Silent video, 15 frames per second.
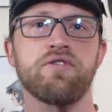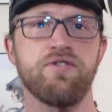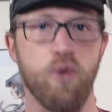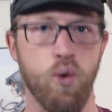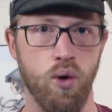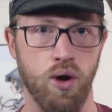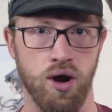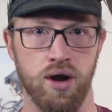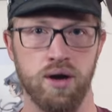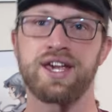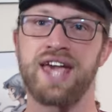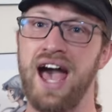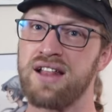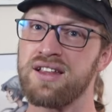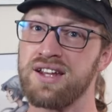4.
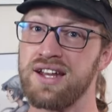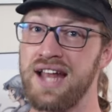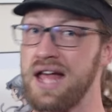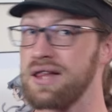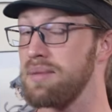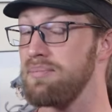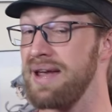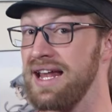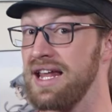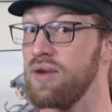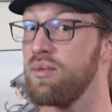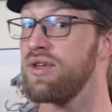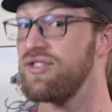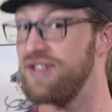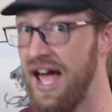Kaladin has a
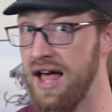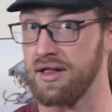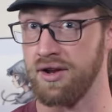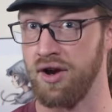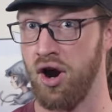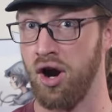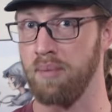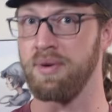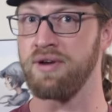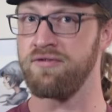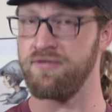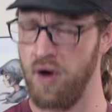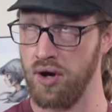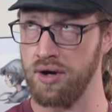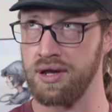meeting with Dalinar, but
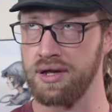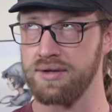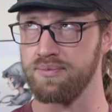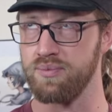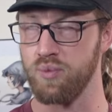first,